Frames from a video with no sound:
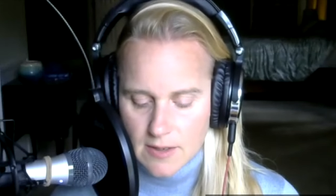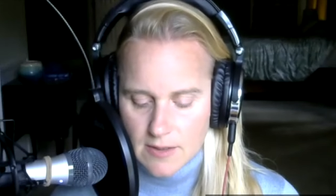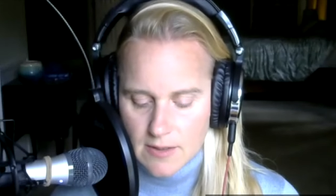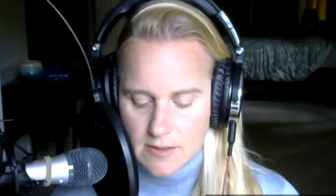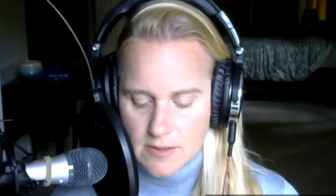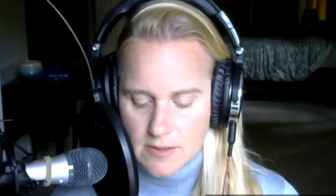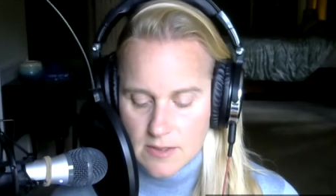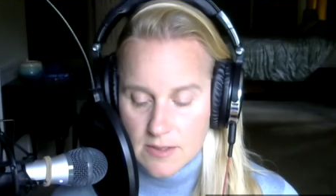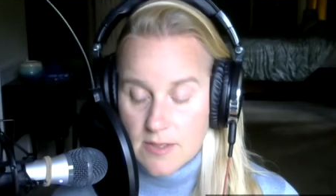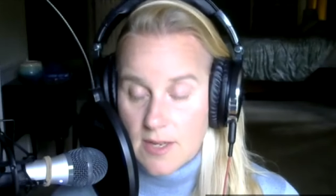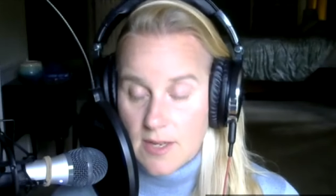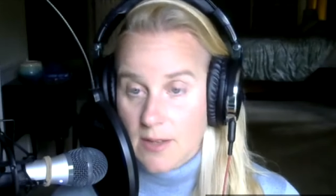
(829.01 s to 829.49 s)

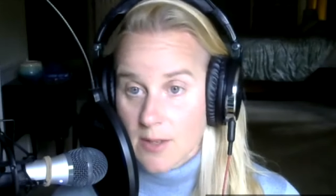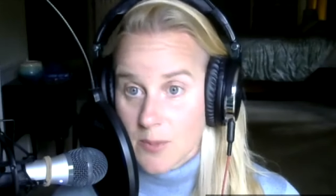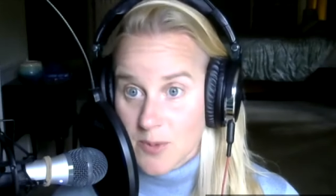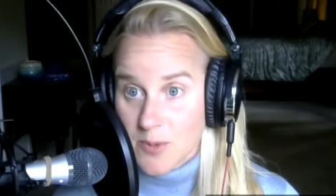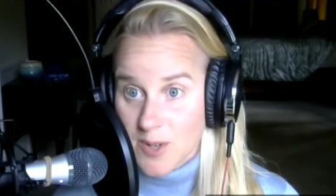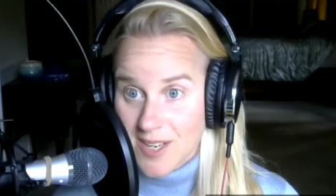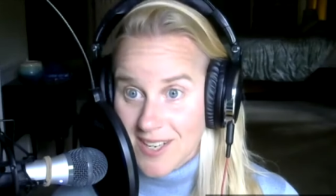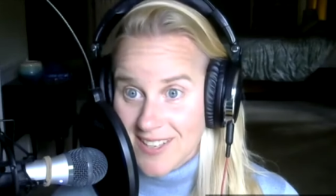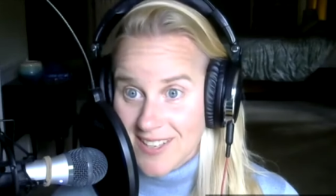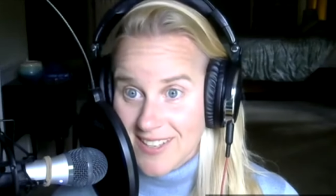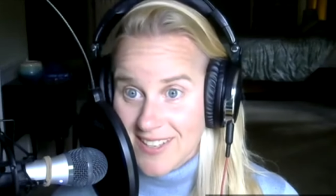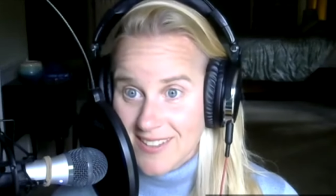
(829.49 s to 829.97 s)

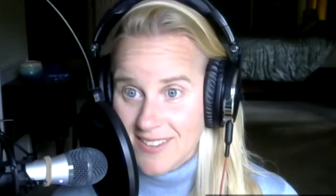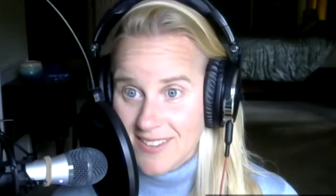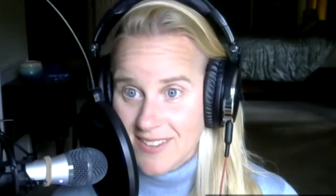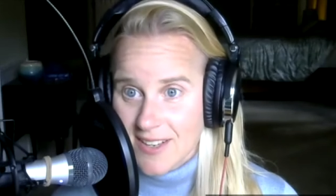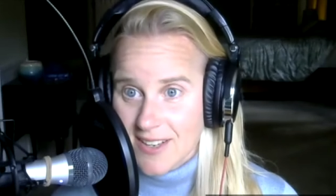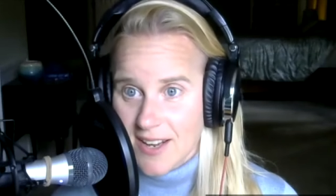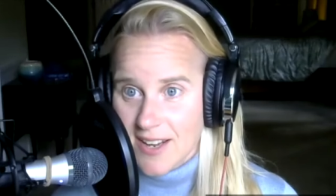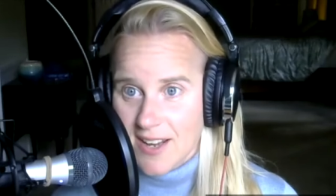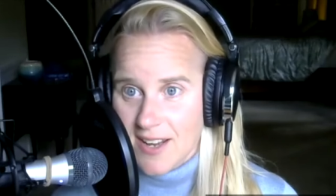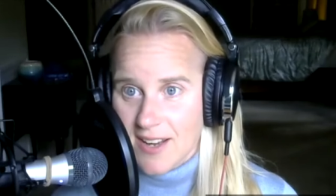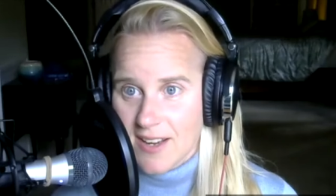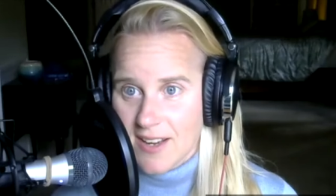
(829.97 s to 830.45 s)
celebrated
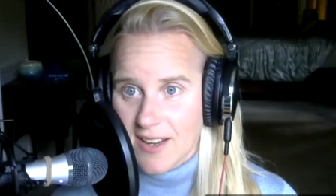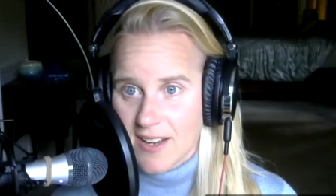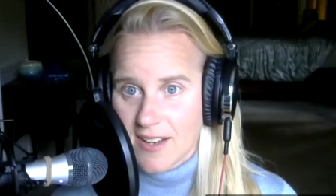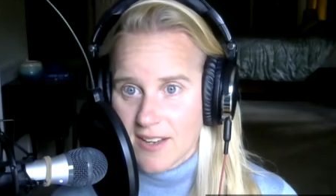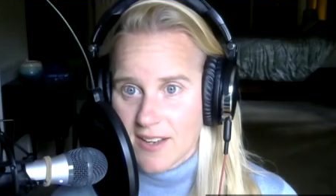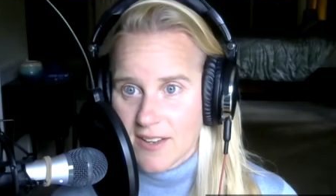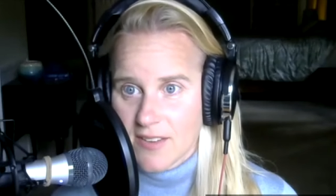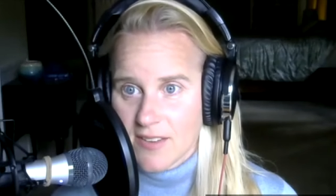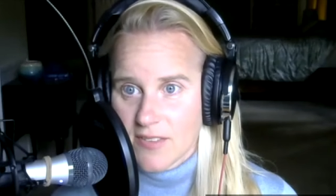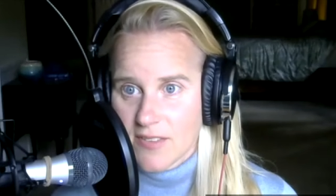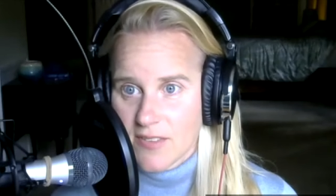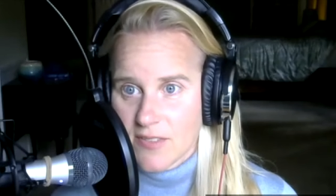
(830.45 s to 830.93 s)
uh,
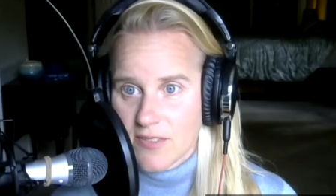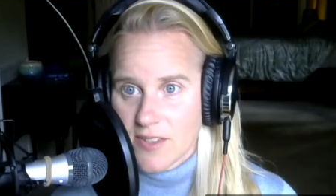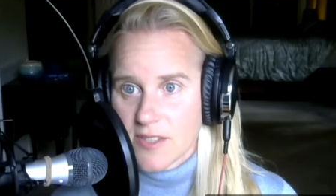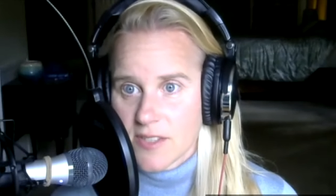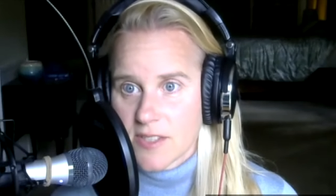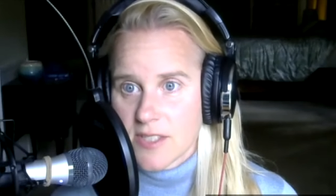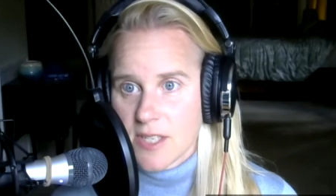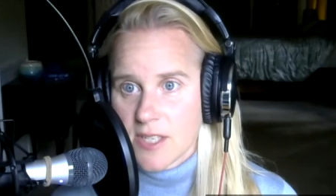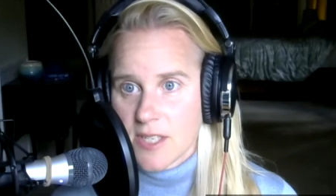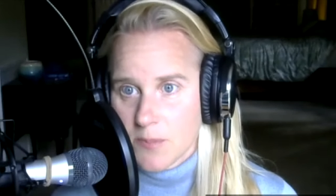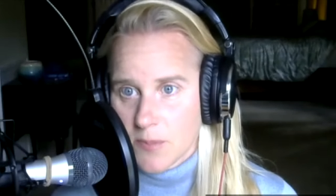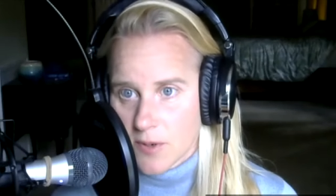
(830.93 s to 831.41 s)
the
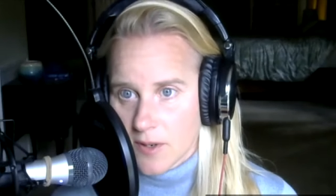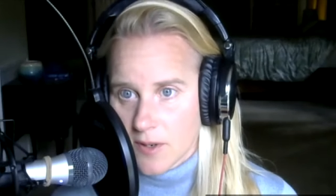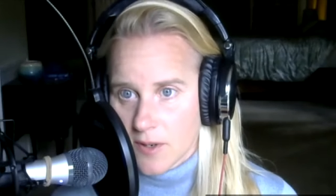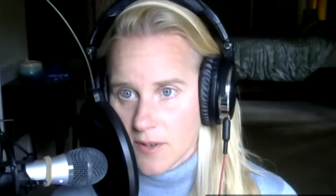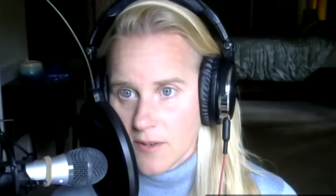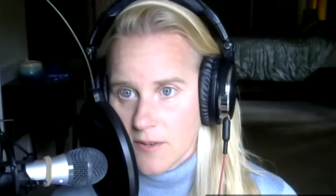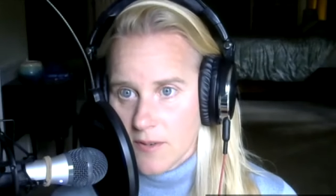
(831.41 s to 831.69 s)
deeper